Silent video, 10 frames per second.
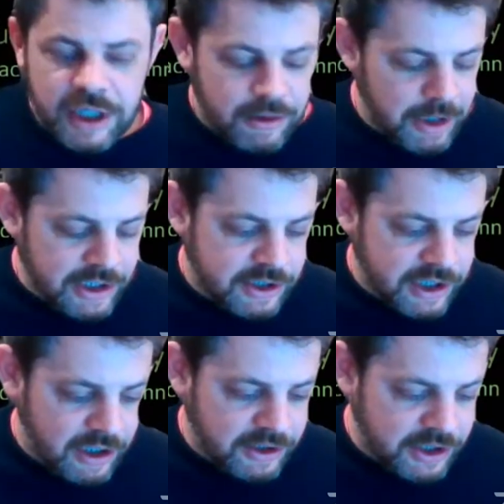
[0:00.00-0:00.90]
thing you mentioned
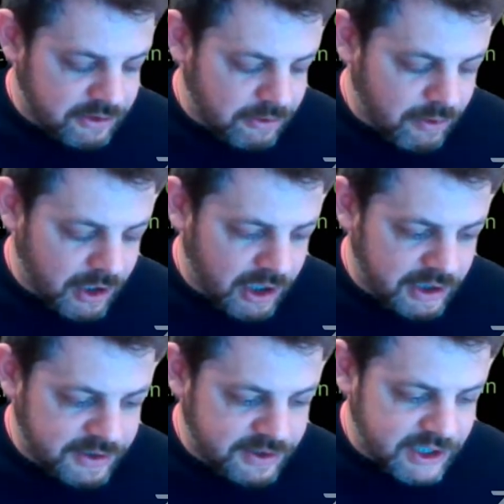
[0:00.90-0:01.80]
there, Deirdre,
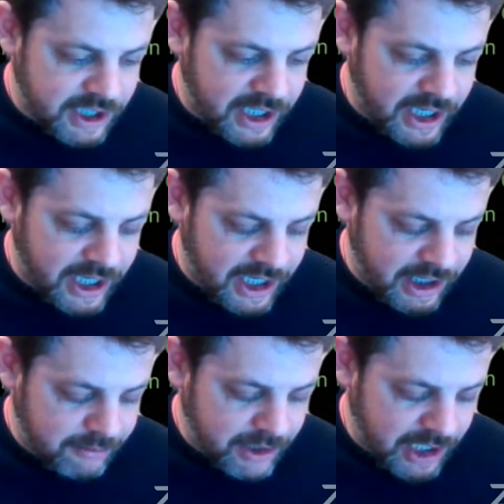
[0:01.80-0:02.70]
was
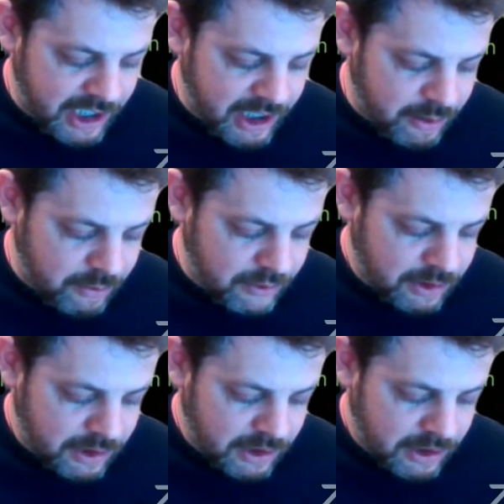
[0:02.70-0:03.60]
how
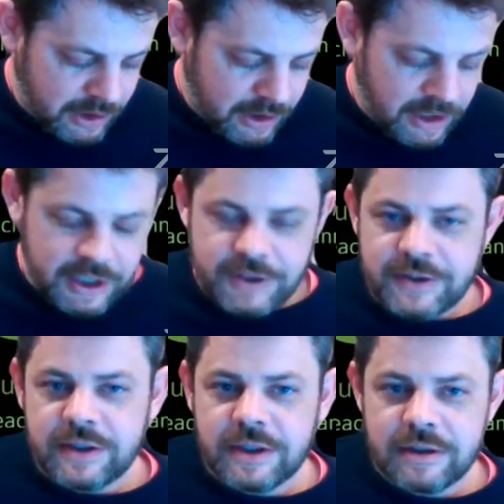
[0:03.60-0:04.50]

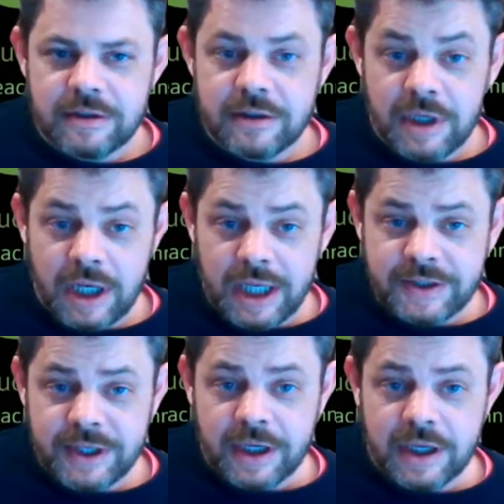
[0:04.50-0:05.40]
it's
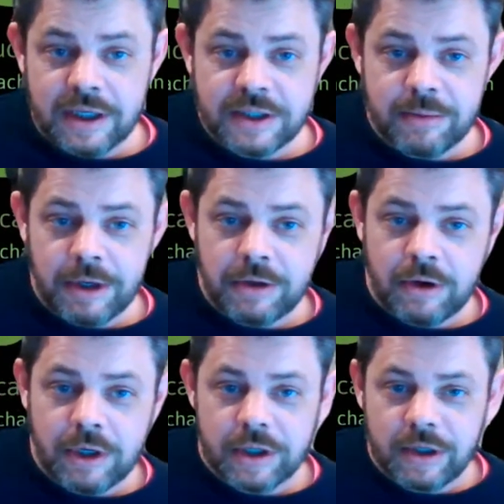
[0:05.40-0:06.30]
holistic. It's about
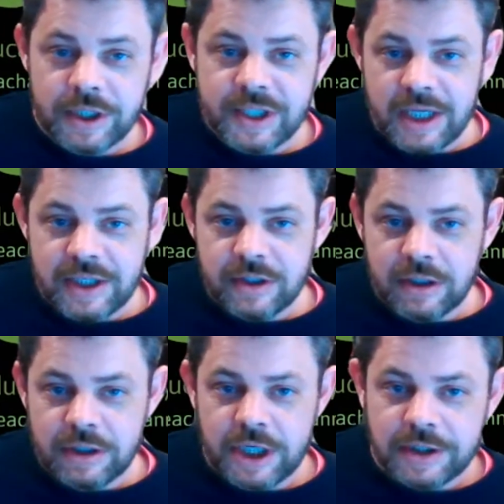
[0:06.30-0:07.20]
organizational
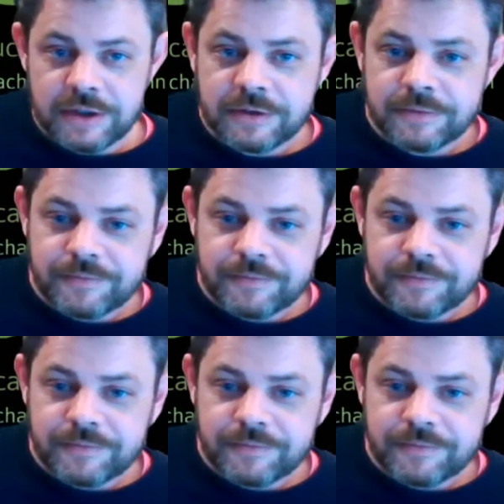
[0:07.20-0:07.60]
change.